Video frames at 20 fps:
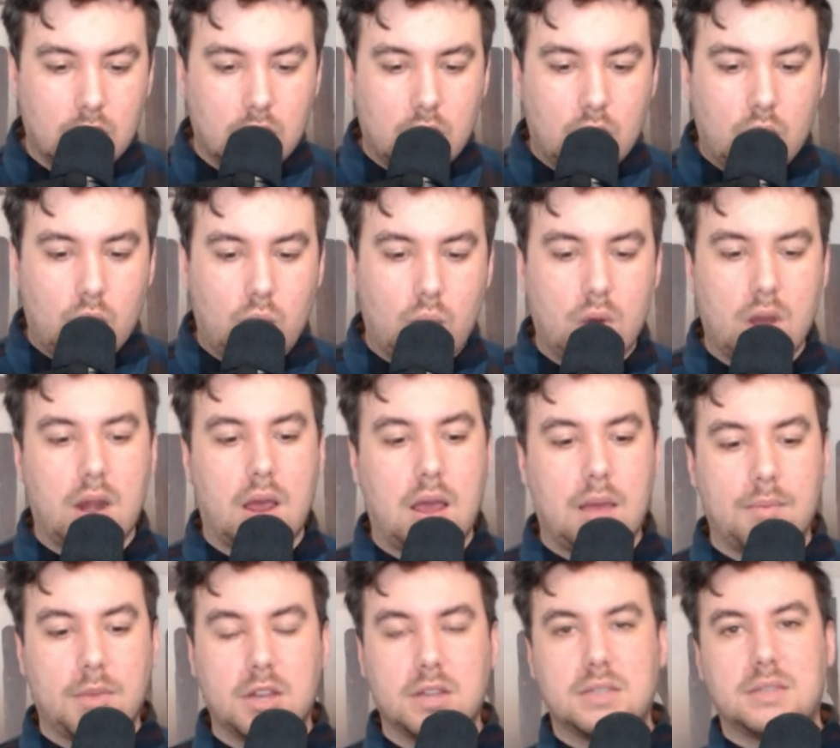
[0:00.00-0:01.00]
What
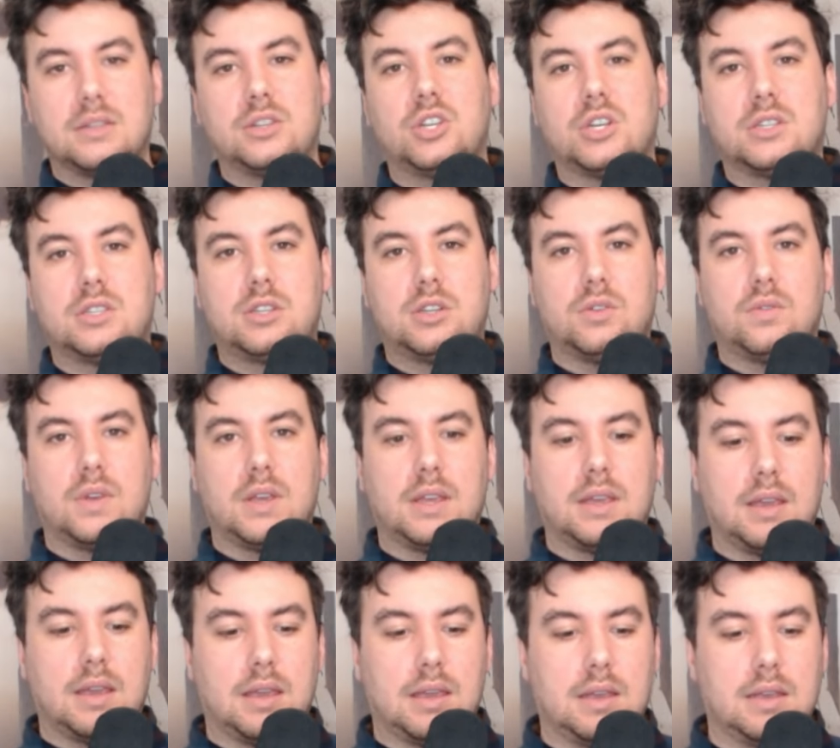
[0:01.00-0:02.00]
I'm going to suggest doing
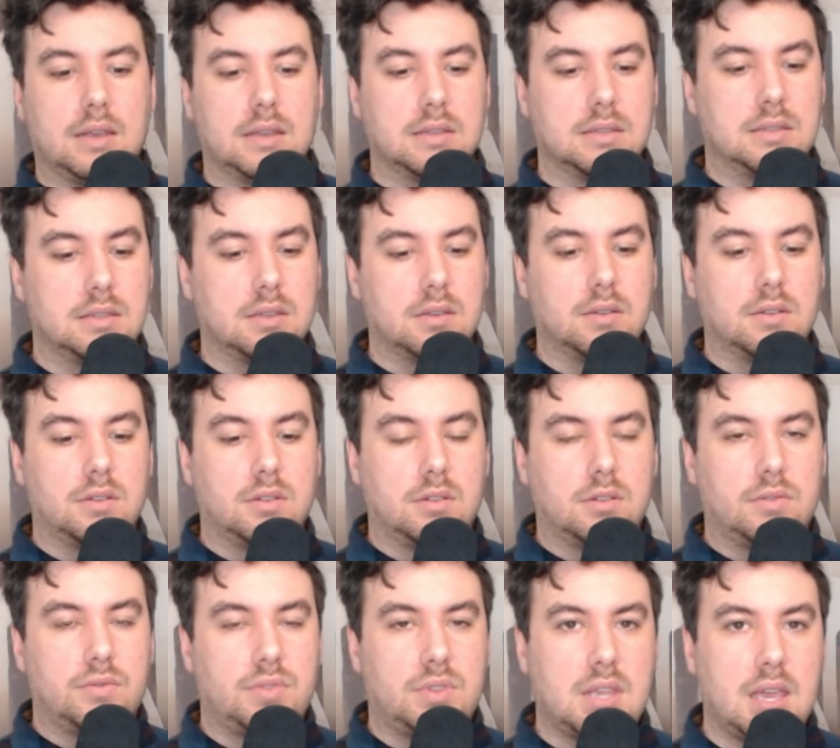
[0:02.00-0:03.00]
is
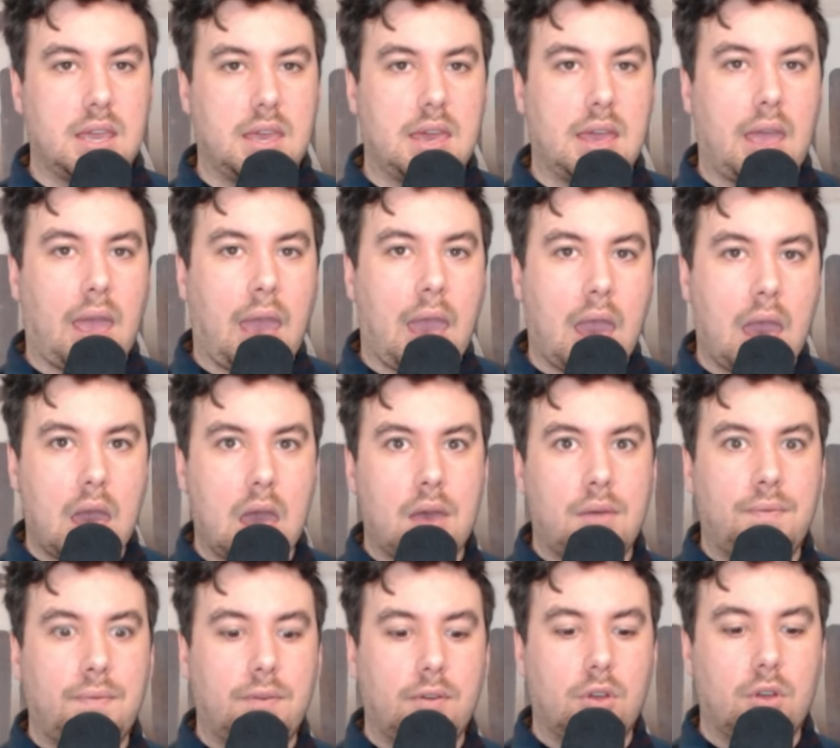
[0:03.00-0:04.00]
taking
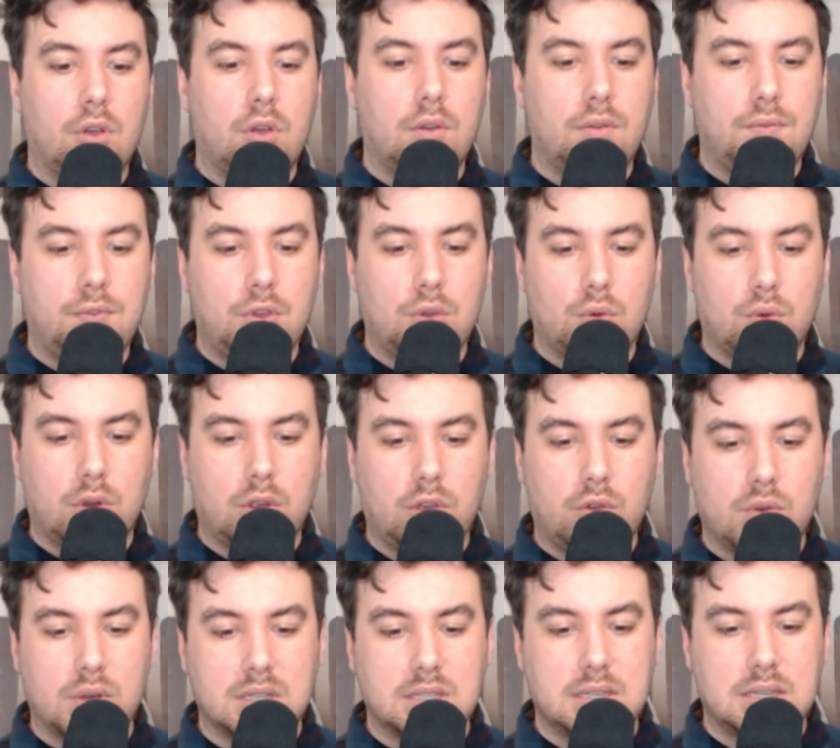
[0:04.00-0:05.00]
half of your
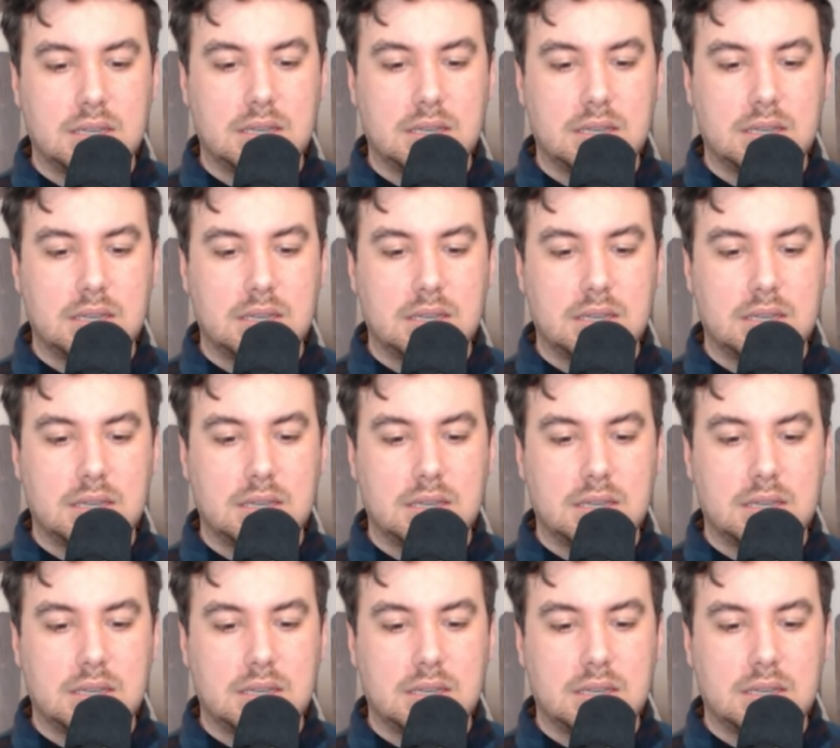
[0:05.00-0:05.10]
WUSDM